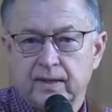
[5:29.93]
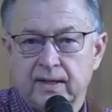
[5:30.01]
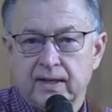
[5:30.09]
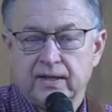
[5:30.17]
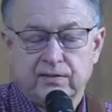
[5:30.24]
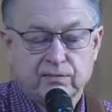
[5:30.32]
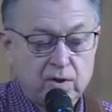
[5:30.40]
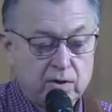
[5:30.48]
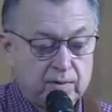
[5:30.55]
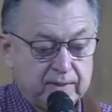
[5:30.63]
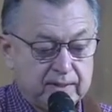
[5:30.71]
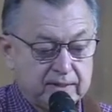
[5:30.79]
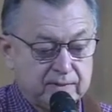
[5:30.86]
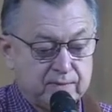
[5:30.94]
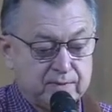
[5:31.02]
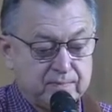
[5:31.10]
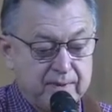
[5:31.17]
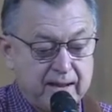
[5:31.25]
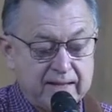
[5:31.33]
And he wrote it because he
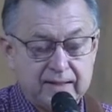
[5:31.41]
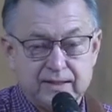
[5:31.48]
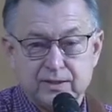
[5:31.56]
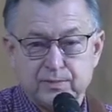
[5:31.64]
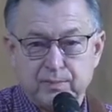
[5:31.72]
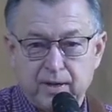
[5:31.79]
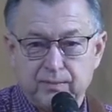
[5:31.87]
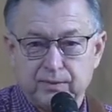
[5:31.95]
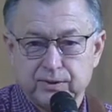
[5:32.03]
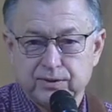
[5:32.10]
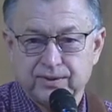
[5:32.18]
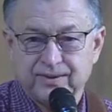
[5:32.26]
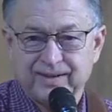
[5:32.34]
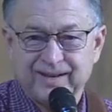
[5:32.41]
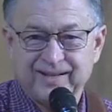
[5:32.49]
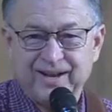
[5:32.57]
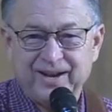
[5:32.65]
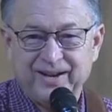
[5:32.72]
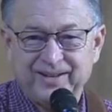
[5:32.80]
was mad at his publisher. And
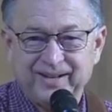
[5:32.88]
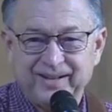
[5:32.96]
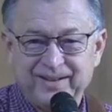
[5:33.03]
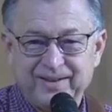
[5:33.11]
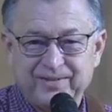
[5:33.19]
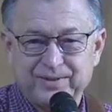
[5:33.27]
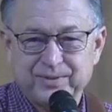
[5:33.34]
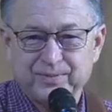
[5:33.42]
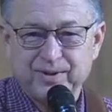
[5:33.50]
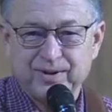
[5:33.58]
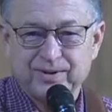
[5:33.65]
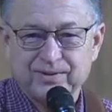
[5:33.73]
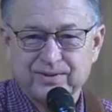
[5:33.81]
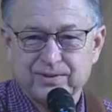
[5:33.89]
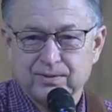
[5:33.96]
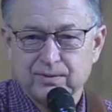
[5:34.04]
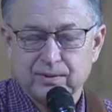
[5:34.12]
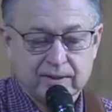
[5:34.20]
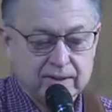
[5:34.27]
I love this part of the
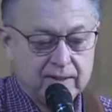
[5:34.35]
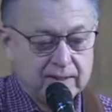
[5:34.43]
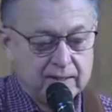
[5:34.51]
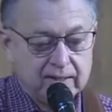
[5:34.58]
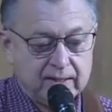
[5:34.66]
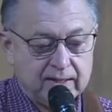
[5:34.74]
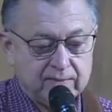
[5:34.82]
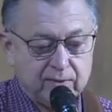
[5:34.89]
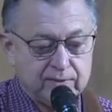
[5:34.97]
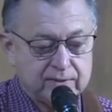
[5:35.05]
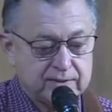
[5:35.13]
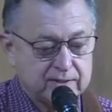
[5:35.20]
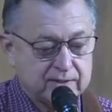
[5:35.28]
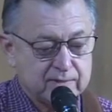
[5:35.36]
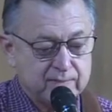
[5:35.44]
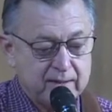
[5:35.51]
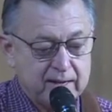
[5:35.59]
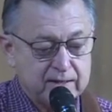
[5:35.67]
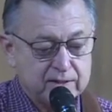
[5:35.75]
story. He wrote this because he was
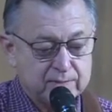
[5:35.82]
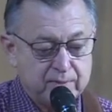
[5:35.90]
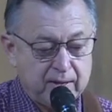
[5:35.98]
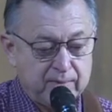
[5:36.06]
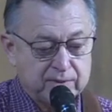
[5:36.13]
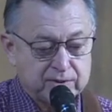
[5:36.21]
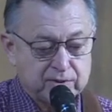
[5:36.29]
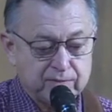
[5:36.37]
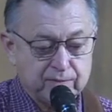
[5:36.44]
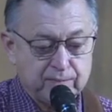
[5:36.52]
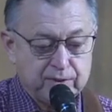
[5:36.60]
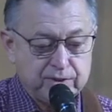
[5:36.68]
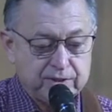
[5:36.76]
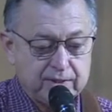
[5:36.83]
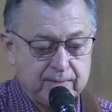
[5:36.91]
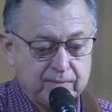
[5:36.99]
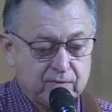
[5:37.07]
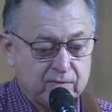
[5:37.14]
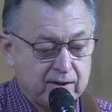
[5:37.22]
mad at his publisher for pushing
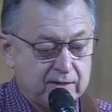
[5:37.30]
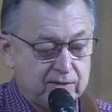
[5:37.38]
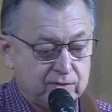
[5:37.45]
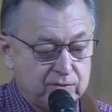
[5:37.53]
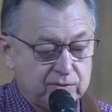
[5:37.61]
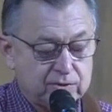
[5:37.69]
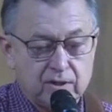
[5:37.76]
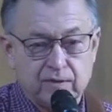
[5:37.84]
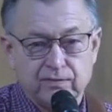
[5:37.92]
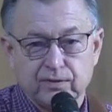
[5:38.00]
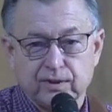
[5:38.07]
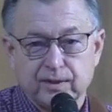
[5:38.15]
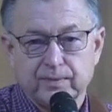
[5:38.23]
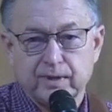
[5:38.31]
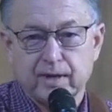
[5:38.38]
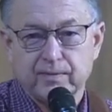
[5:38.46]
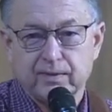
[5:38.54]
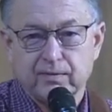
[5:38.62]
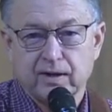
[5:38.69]
him to write a new song for an
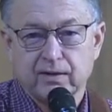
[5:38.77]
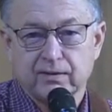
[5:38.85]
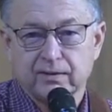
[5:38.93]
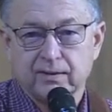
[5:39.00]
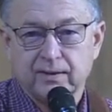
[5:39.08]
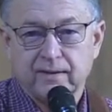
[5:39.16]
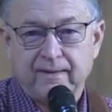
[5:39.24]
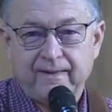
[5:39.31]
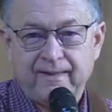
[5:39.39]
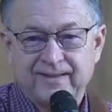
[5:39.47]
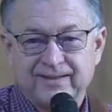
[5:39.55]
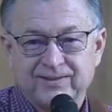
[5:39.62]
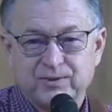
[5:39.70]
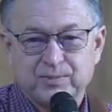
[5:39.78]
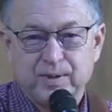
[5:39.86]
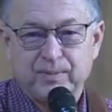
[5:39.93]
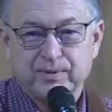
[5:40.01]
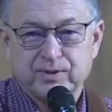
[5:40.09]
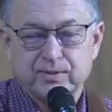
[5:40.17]
upcoming record. So his
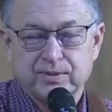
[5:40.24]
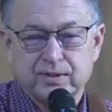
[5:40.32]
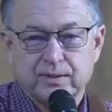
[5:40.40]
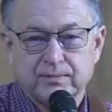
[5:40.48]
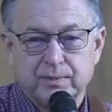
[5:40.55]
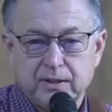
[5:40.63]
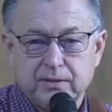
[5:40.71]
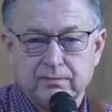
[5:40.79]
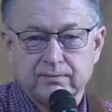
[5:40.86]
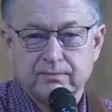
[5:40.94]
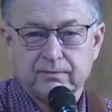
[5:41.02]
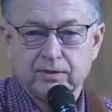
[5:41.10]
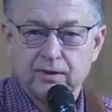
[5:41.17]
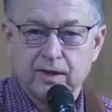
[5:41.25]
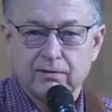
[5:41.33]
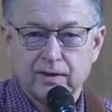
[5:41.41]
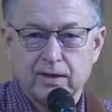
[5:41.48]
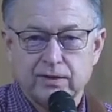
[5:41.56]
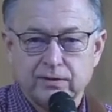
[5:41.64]
publisher was saying, Pete, you got to
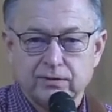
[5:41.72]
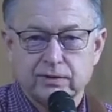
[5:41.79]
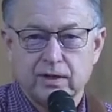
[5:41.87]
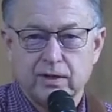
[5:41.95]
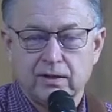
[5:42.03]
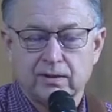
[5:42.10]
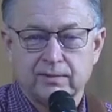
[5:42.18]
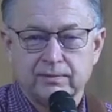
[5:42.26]
write a new song.